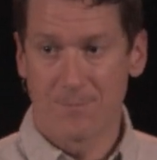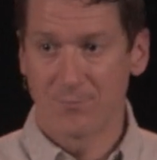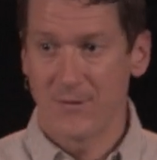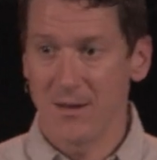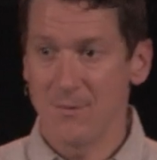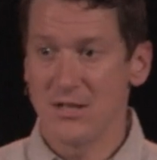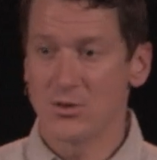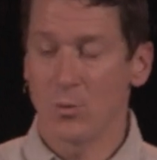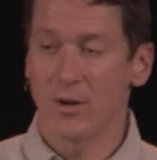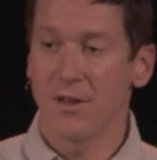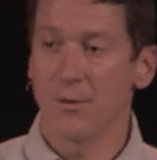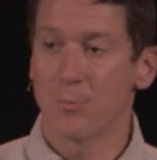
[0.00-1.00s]
That means
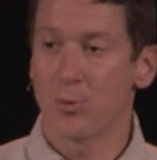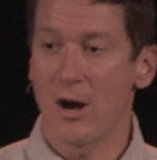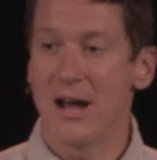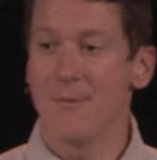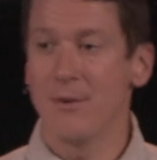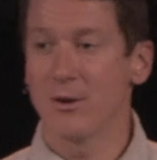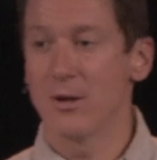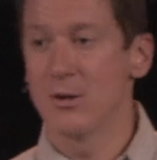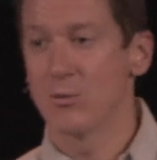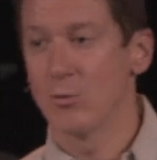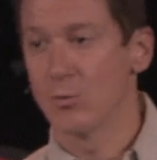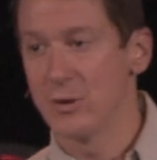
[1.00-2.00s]
one of the primary
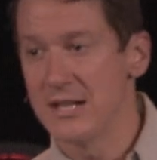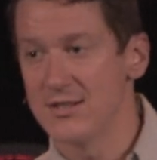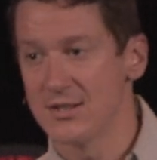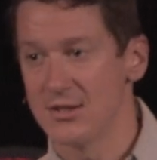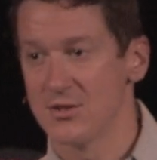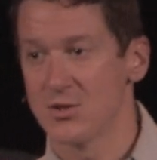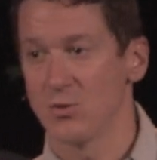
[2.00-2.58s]
reasons